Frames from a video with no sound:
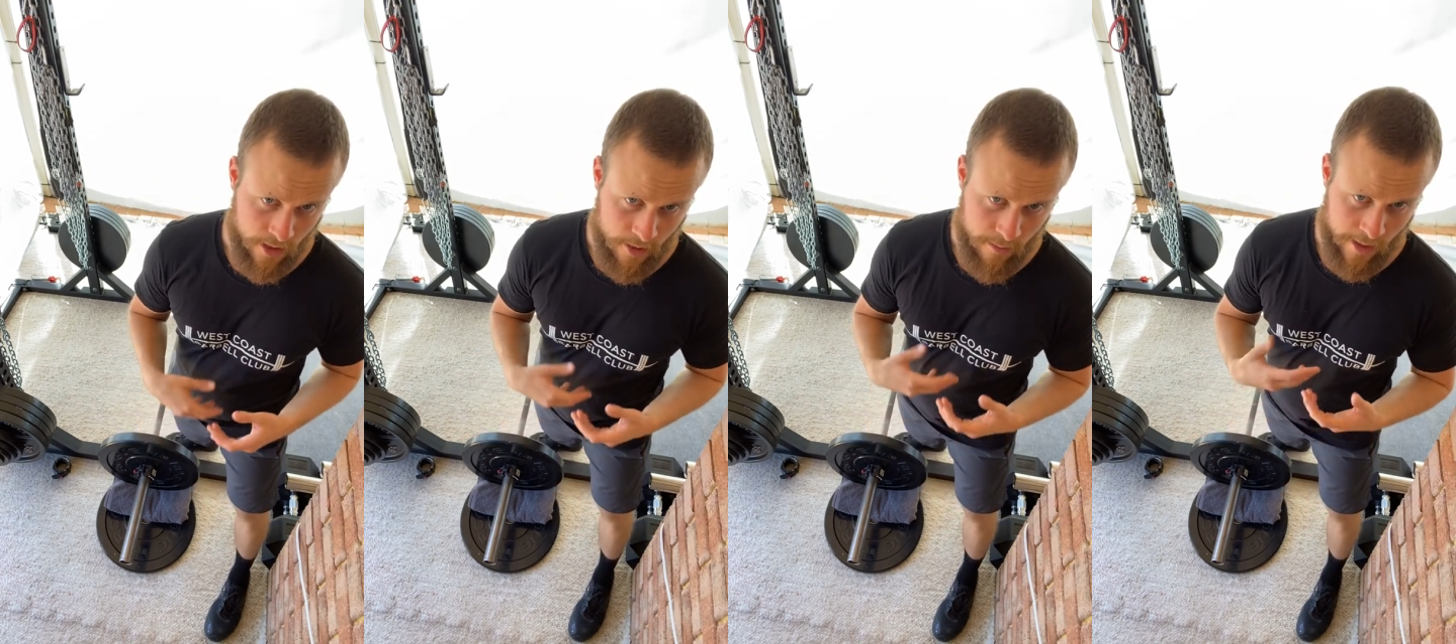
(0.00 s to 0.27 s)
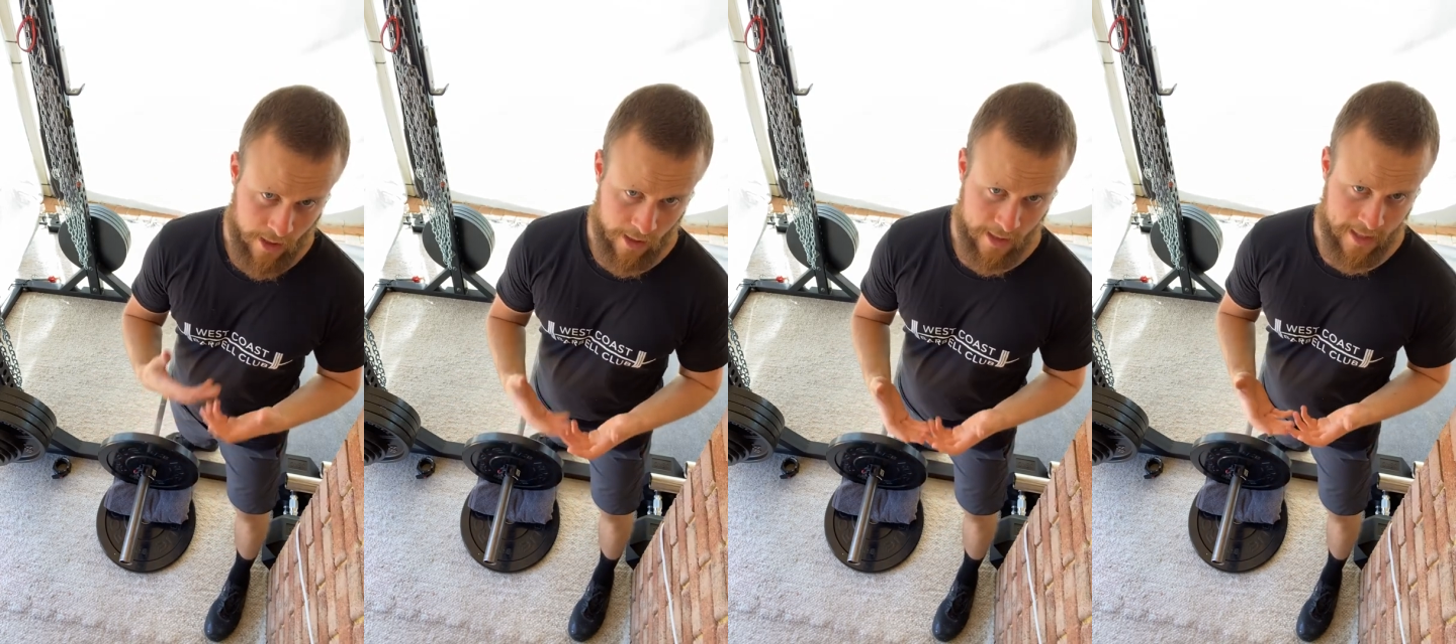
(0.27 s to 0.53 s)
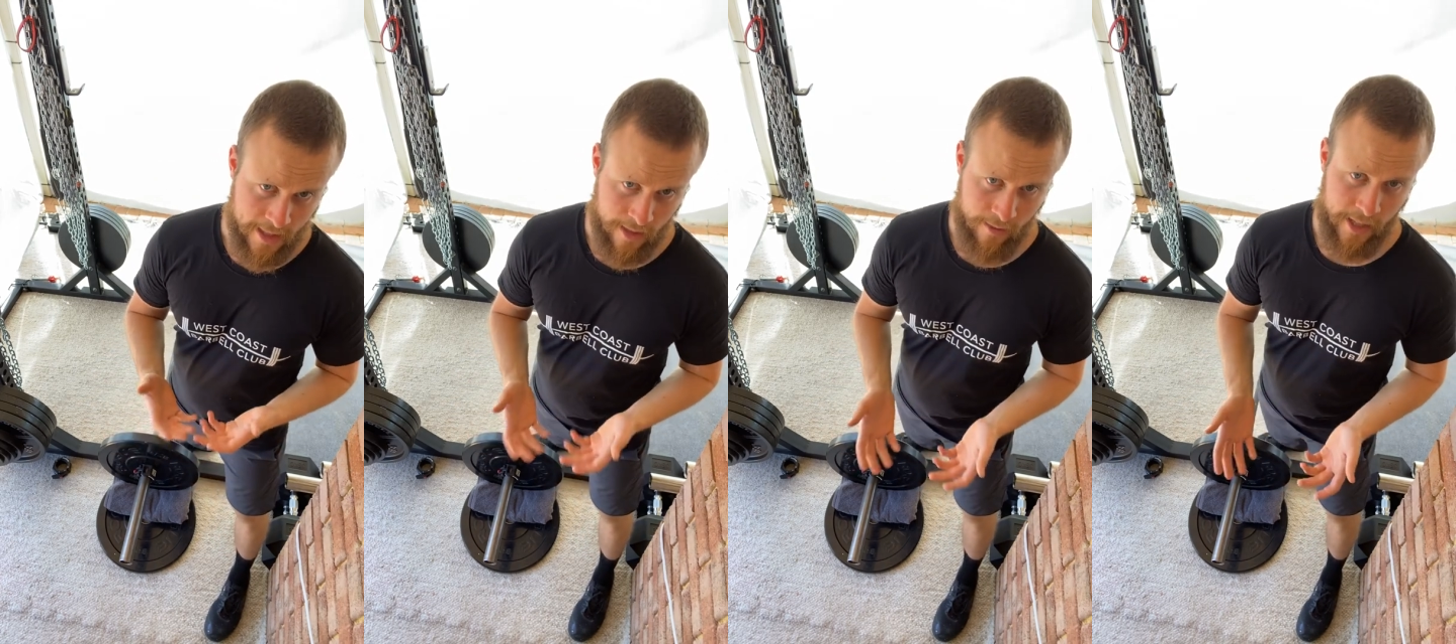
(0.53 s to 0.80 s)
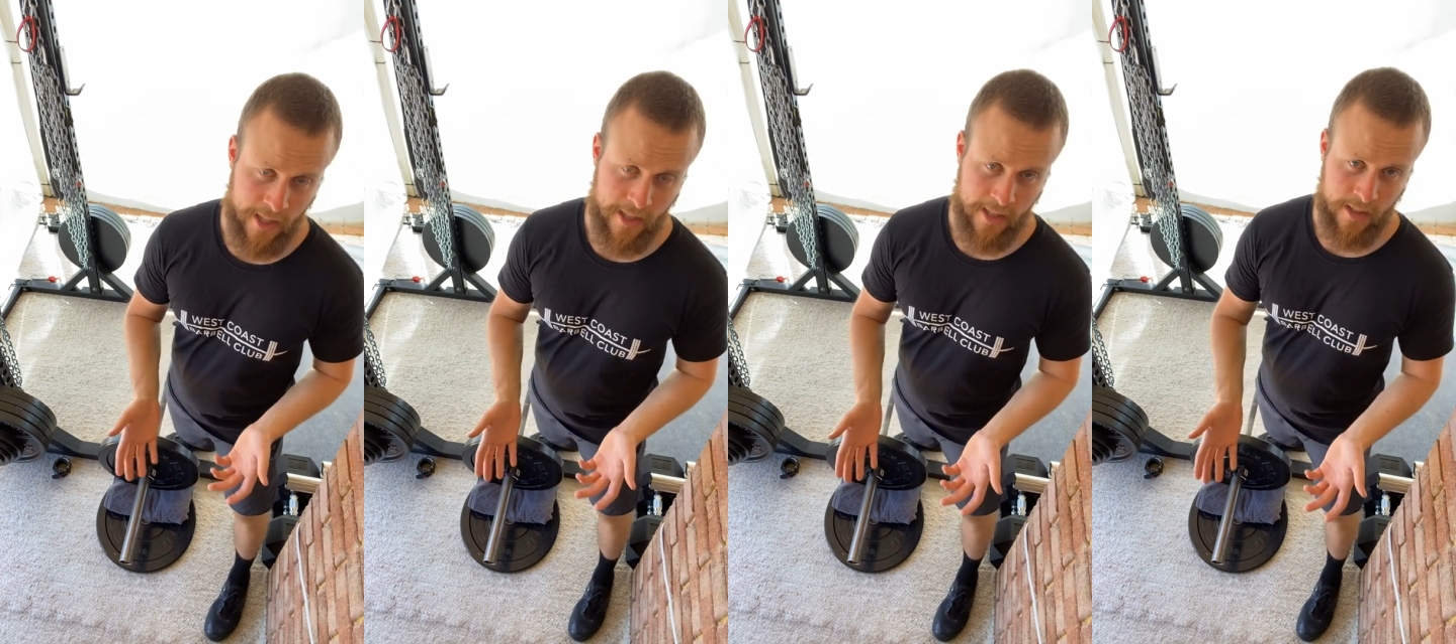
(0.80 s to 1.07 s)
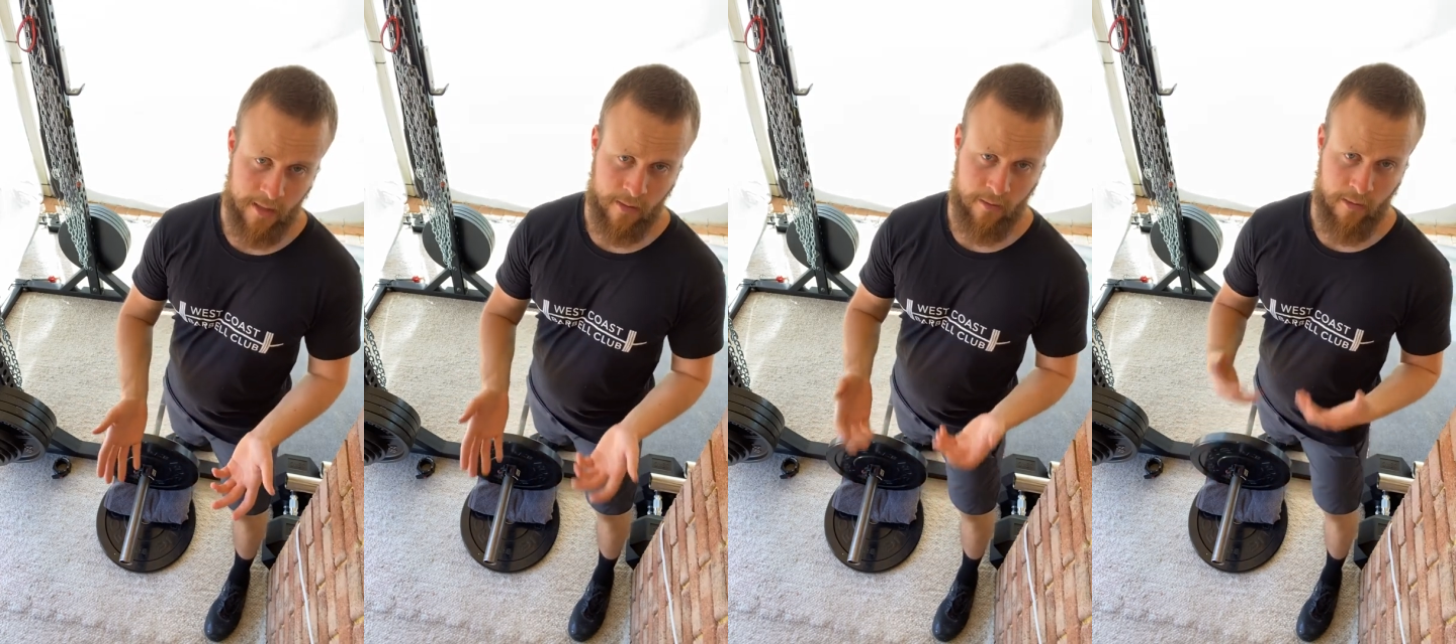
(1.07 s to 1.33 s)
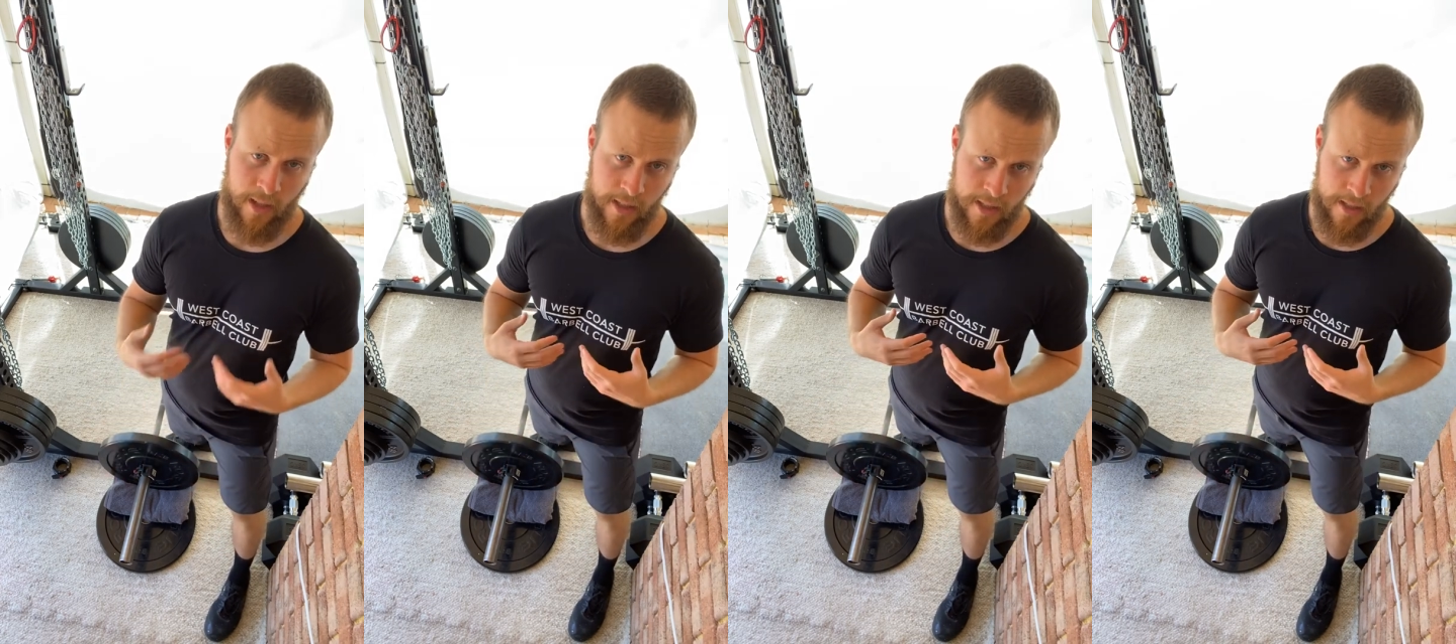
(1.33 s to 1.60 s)
the bar is elevated
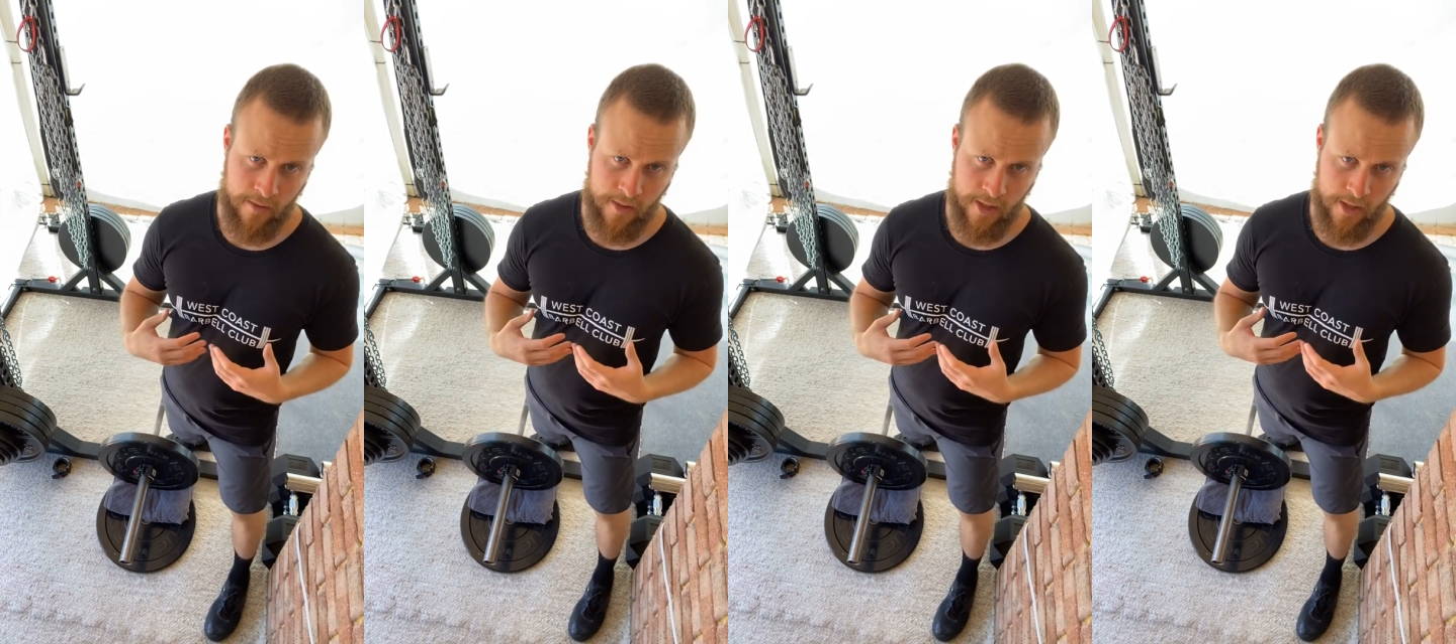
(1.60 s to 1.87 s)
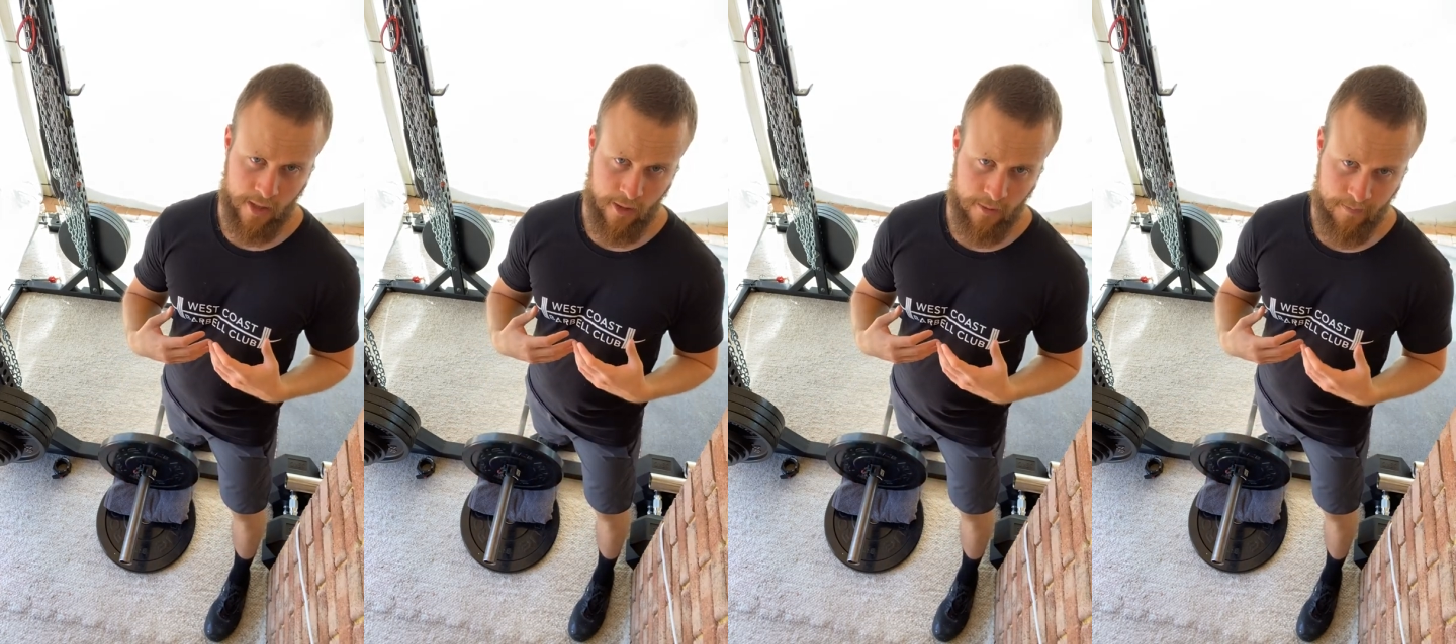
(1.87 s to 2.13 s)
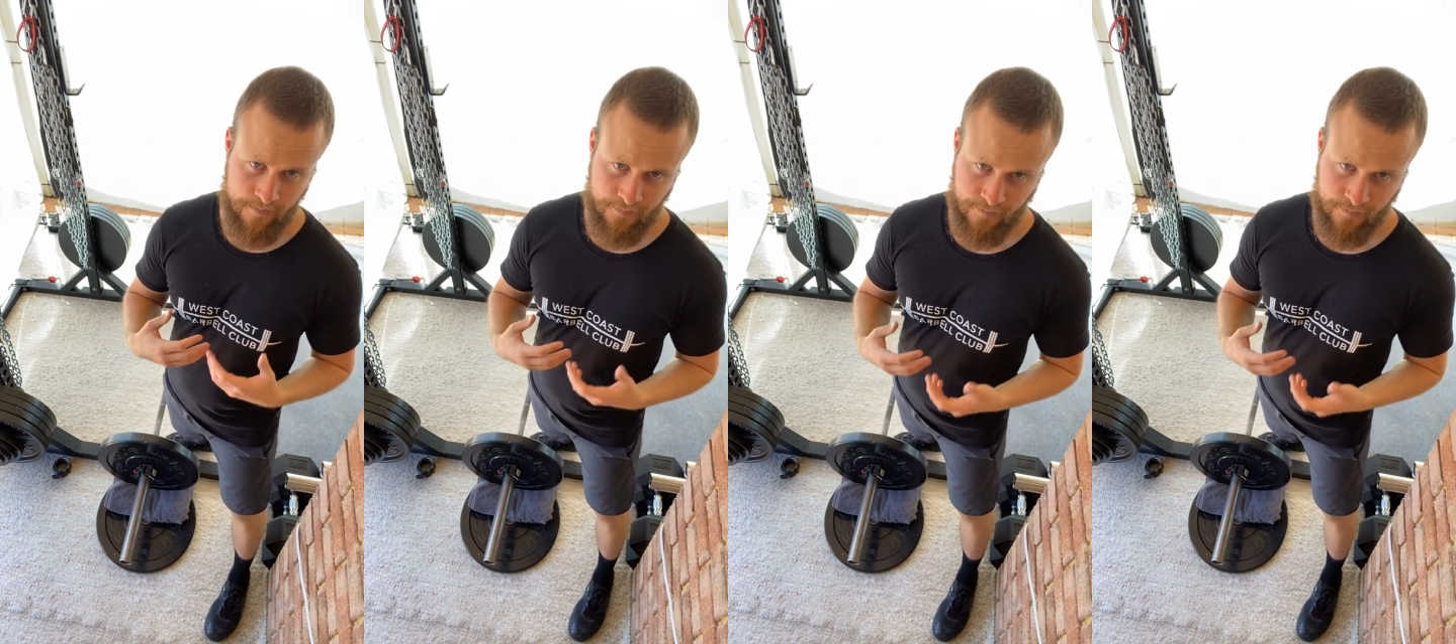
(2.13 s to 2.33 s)
relative to you